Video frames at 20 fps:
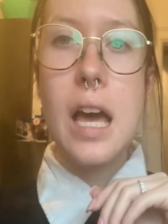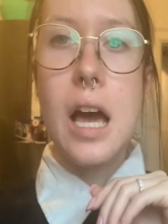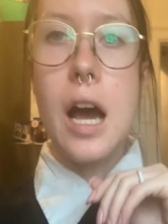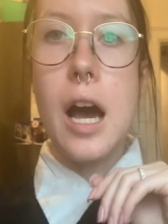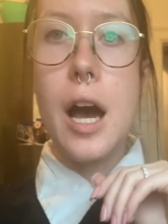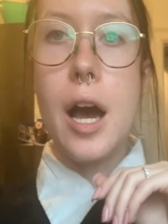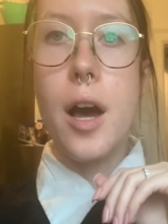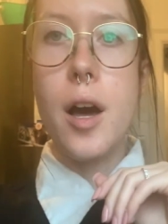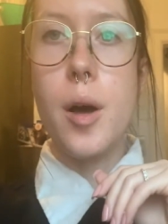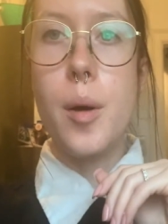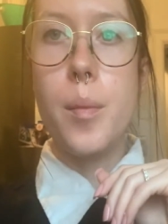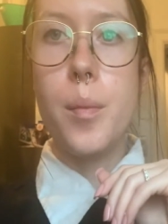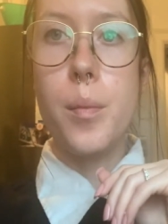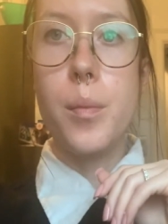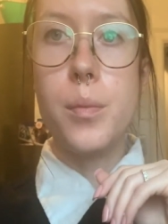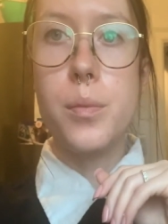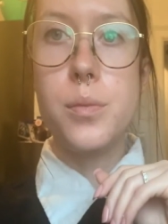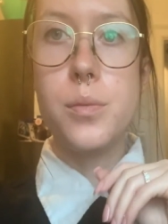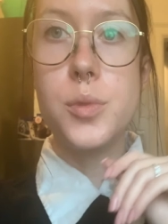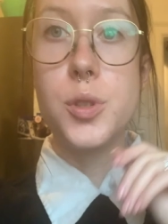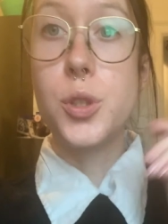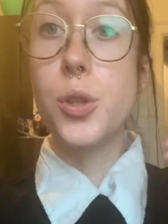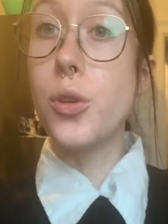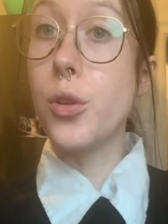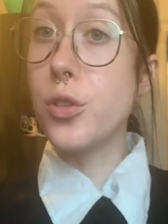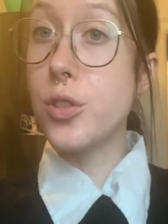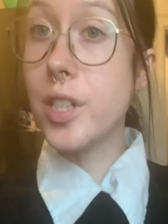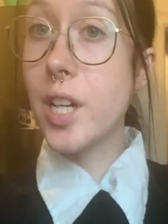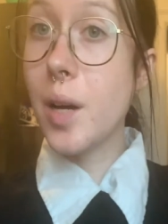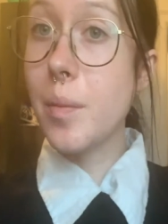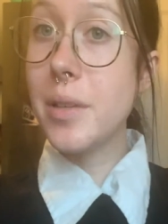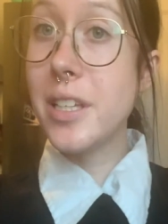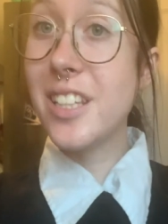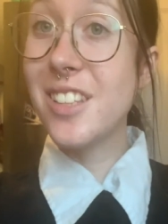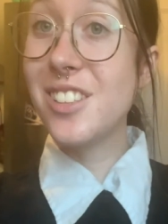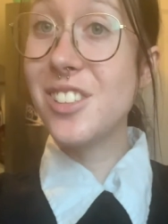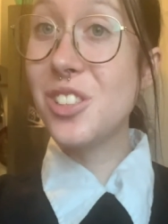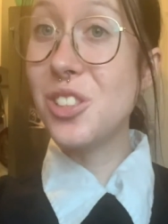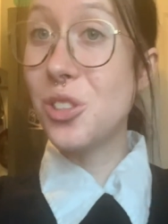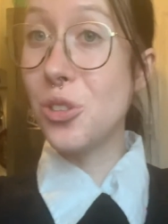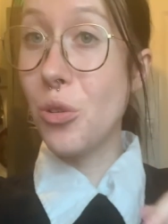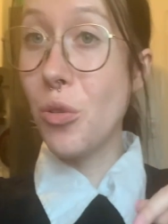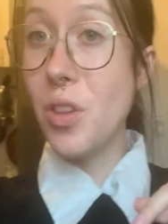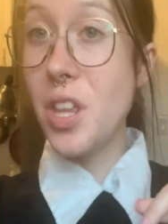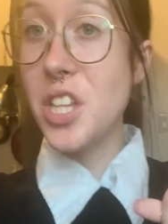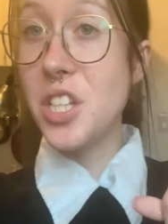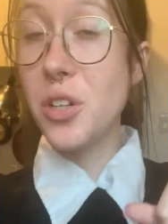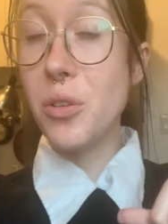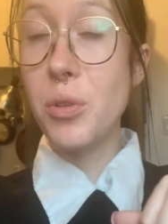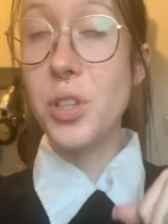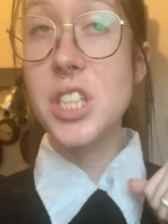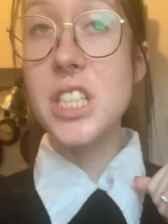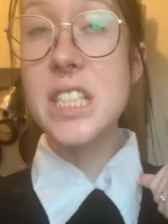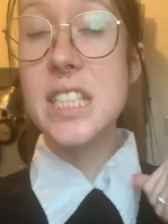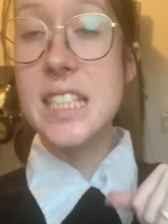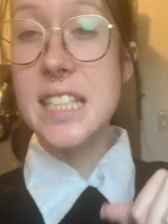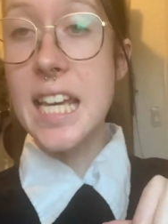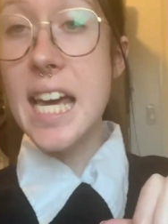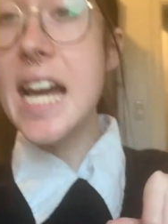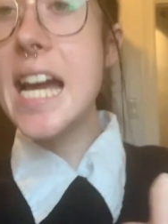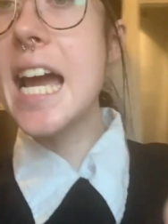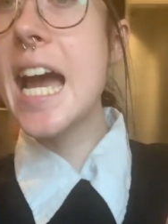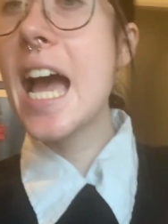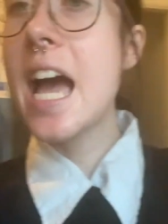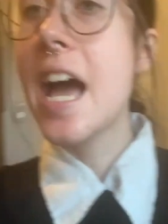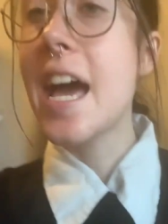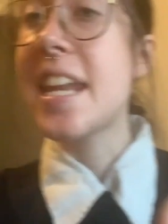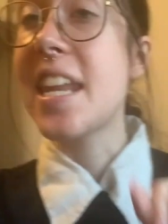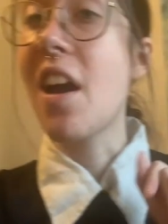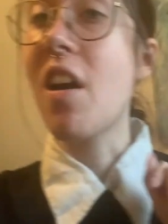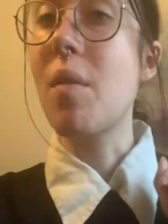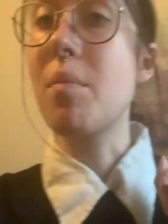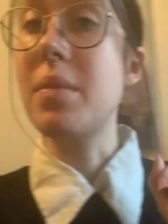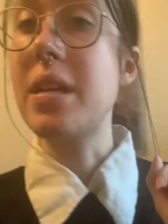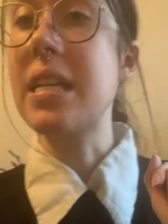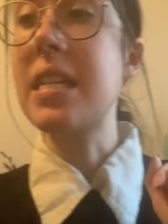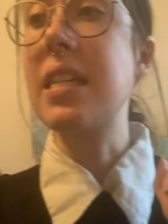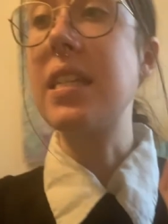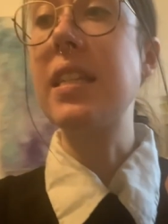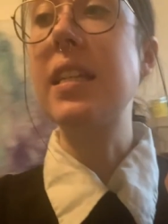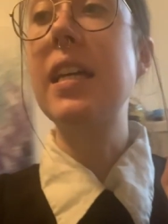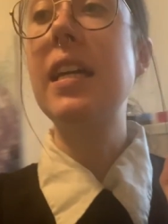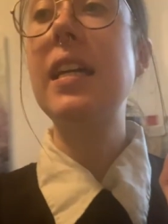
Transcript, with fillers: So those are coming in soon. They look really sick. Now I'm making